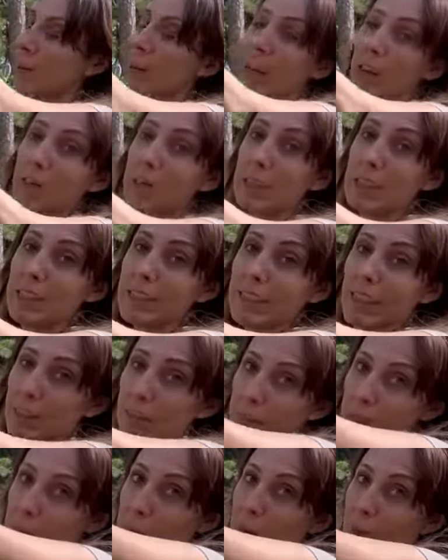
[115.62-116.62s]
have beans
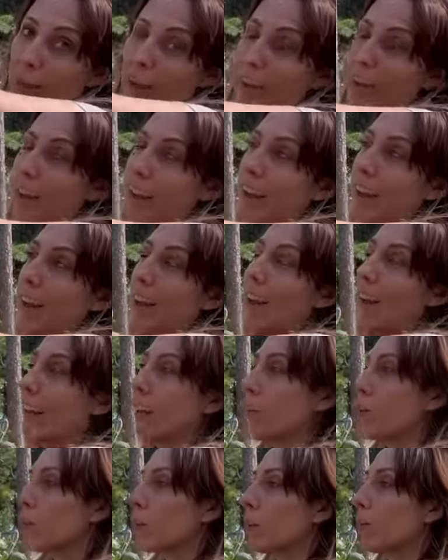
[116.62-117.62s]
everywhere. Not
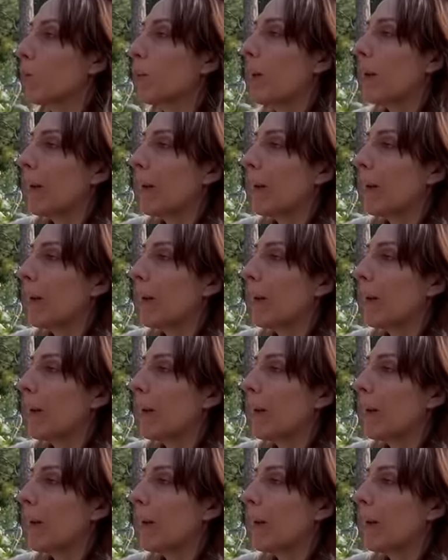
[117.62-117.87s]
only will I